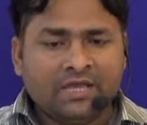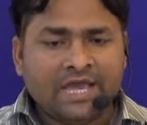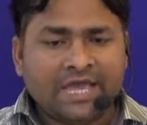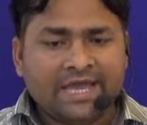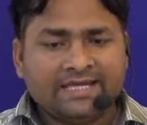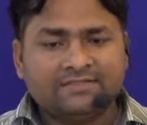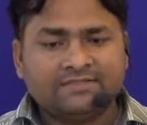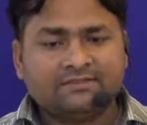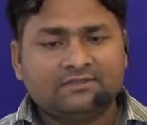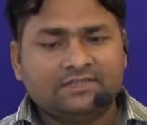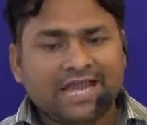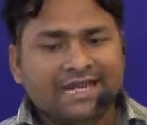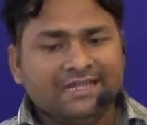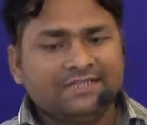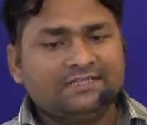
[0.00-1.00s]

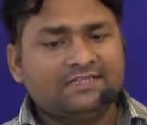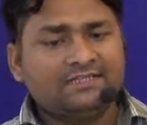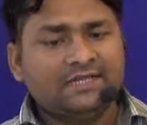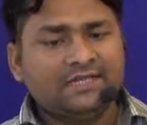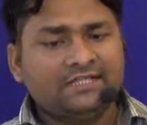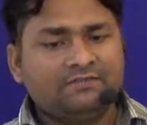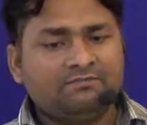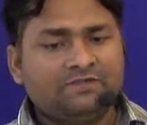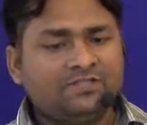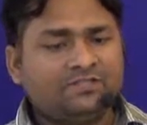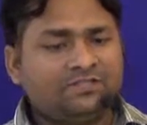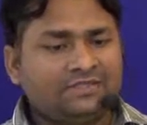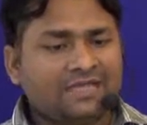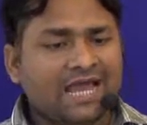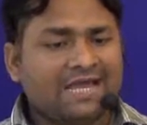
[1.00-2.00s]
aesthetic details
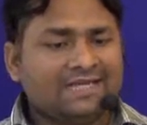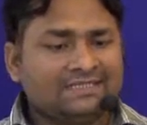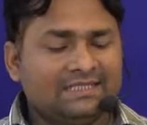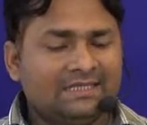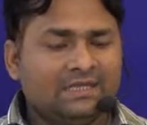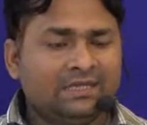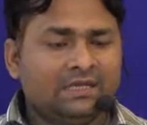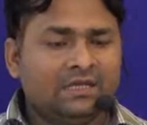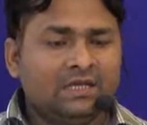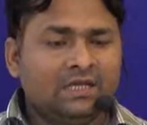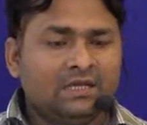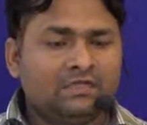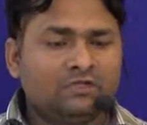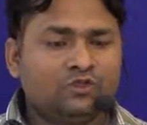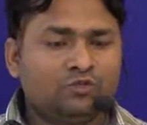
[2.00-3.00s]
precisely
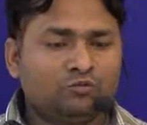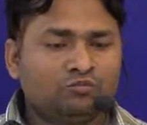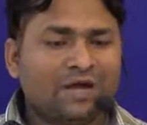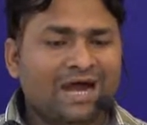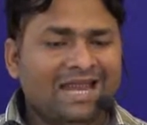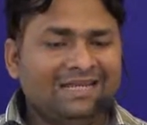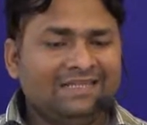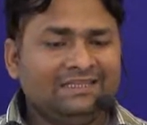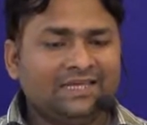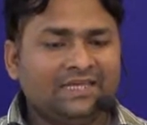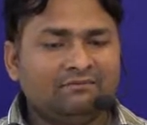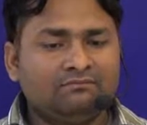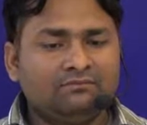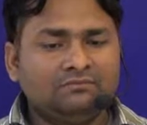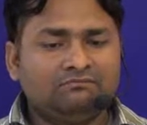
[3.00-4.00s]
and combine
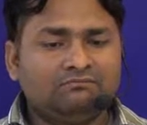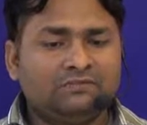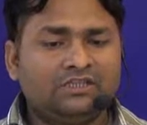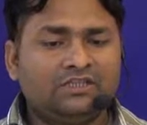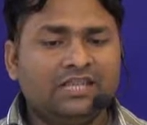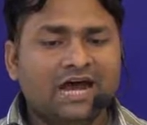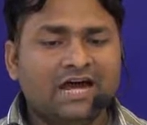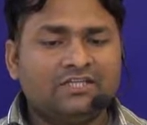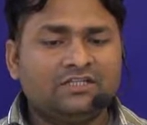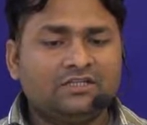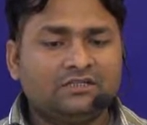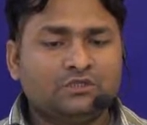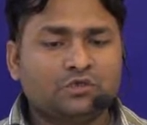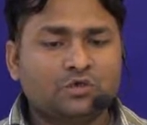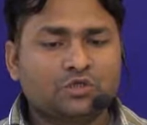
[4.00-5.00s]
them with larger
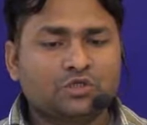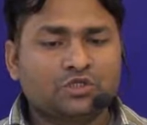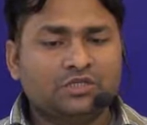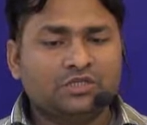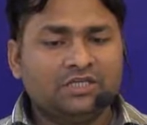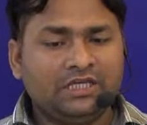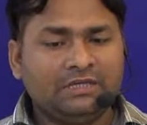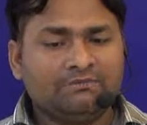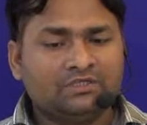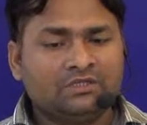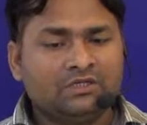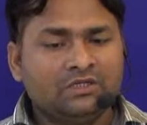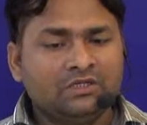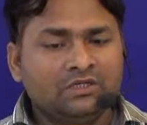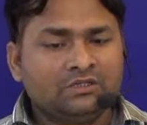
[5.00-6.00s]
social themes
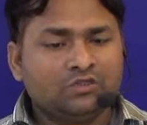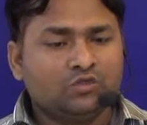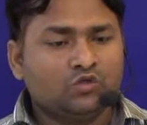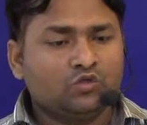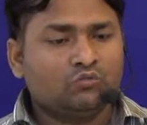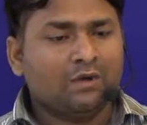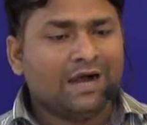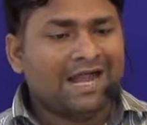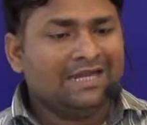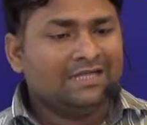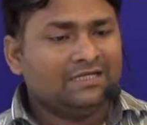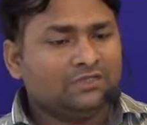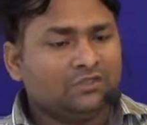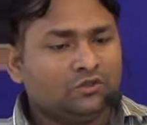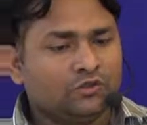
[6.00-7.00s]
drew
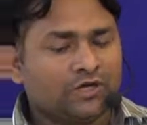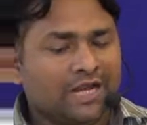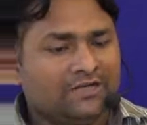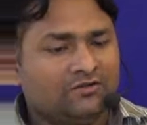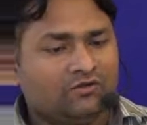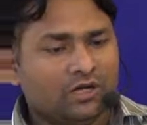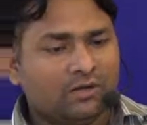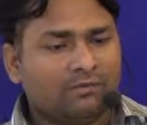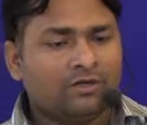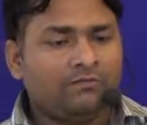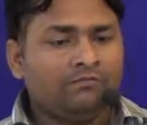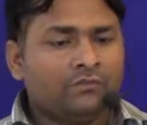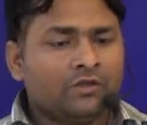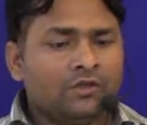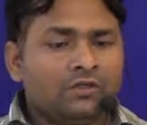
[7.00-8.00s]
Wilde to write drama.
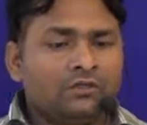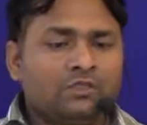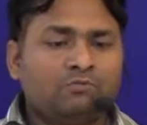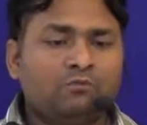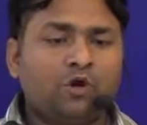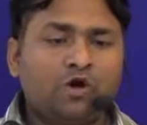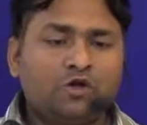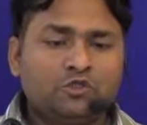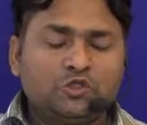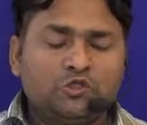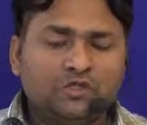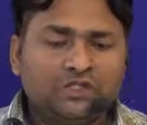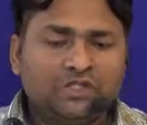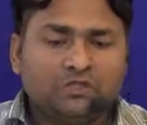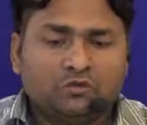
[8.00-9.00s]
The
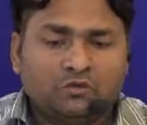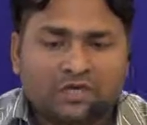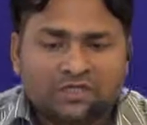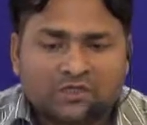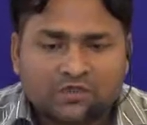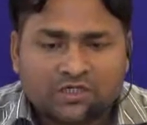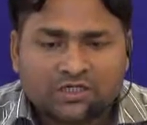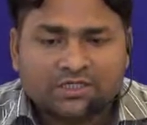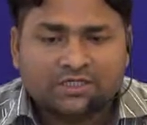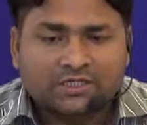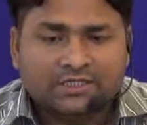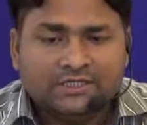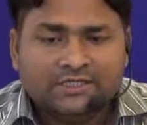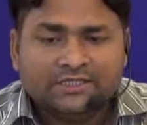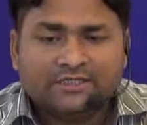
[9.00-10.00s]
opportunity to construct
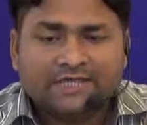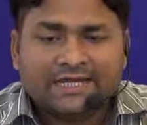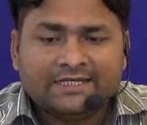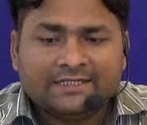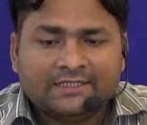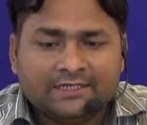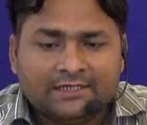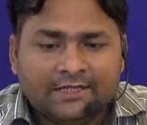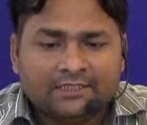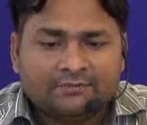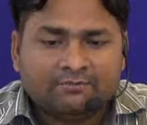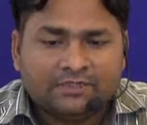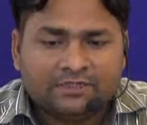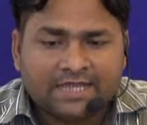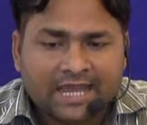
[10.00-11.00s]
aesthetic details
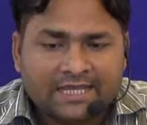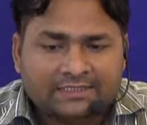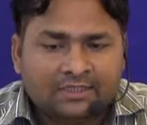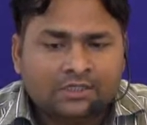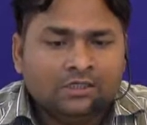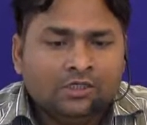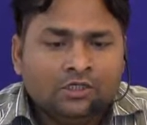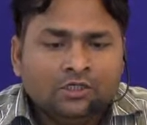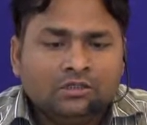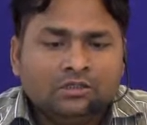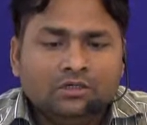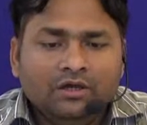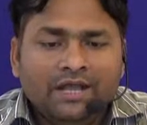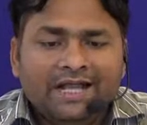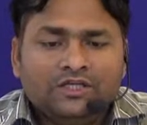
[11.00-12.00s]
precisely.
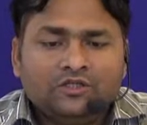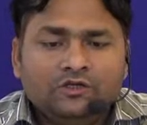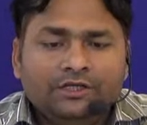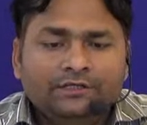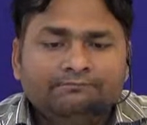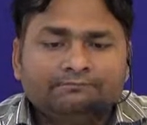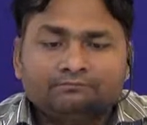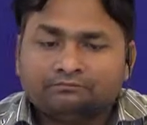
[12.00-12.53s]
So actually,